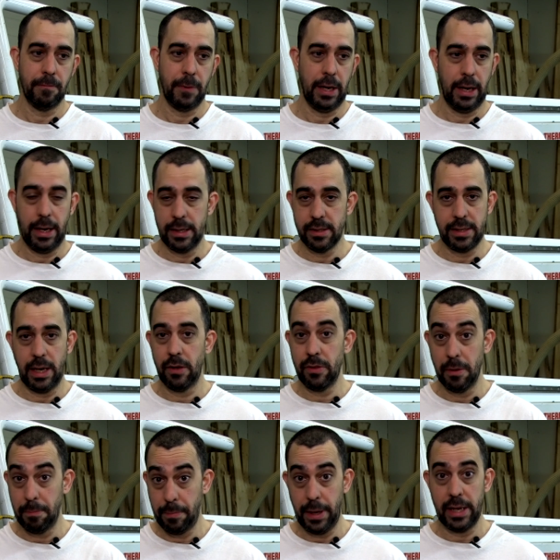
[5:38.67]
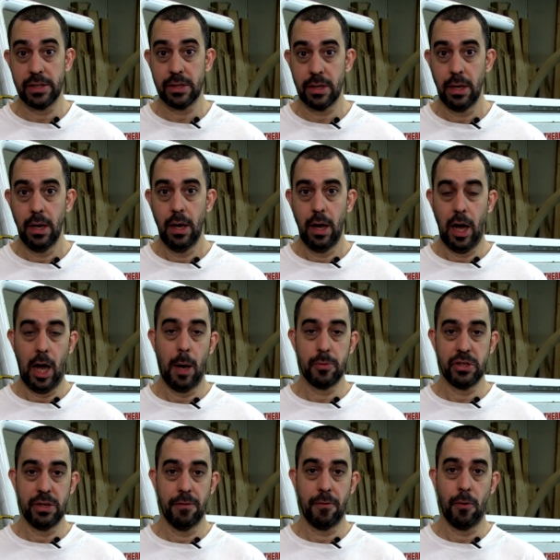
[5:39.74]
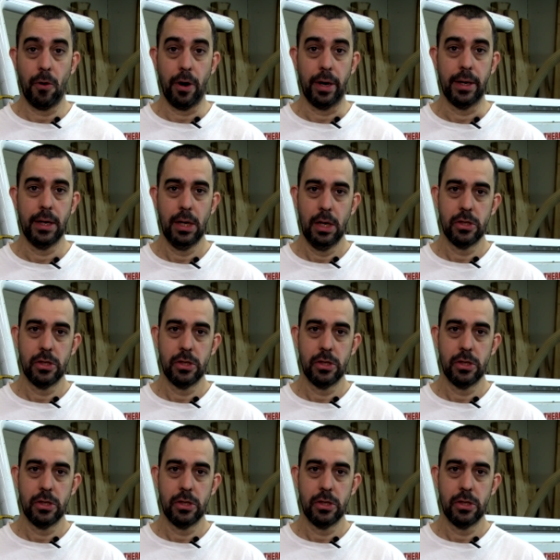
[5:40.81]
hands down the best option for it.